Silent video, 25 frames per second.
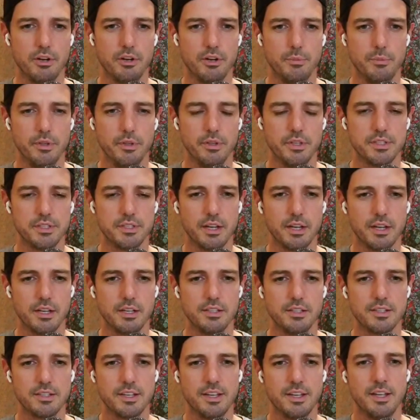
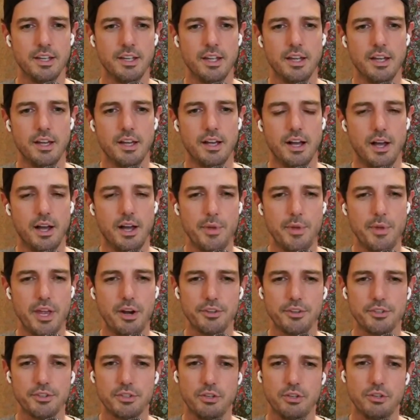milliseconds. And
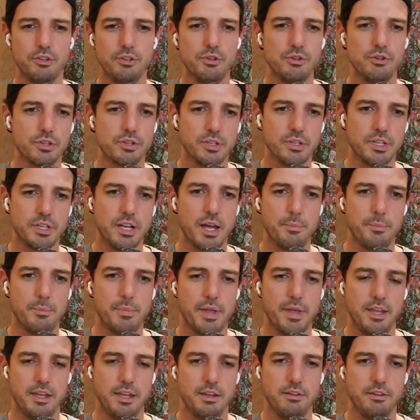also you're usually not
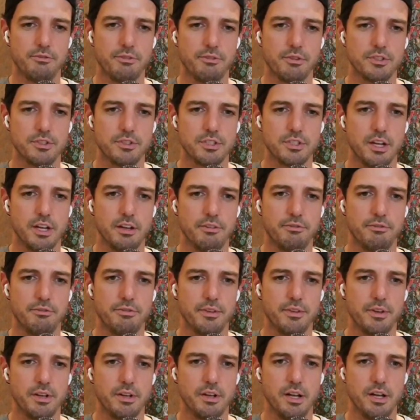paying for stuff
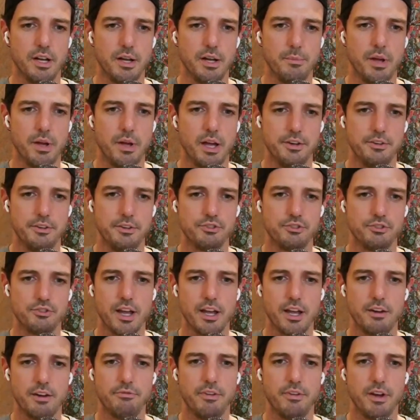on
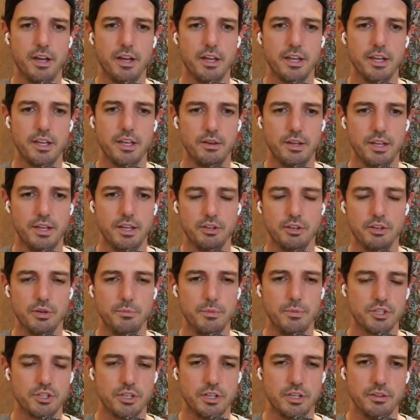TradFi in
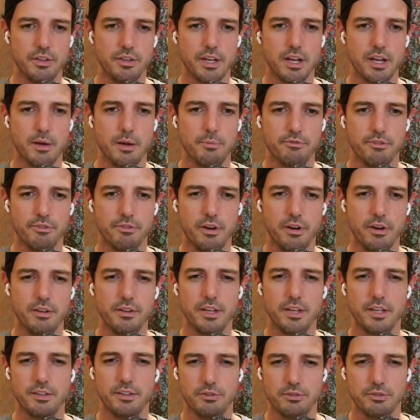commission, like upfront.
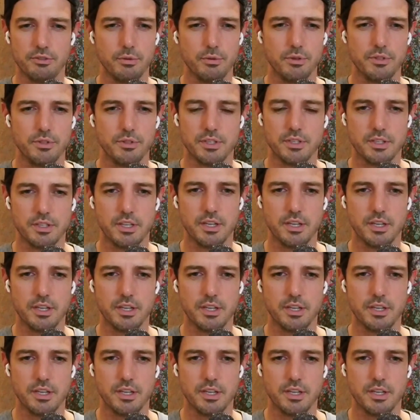Like there's always this thing in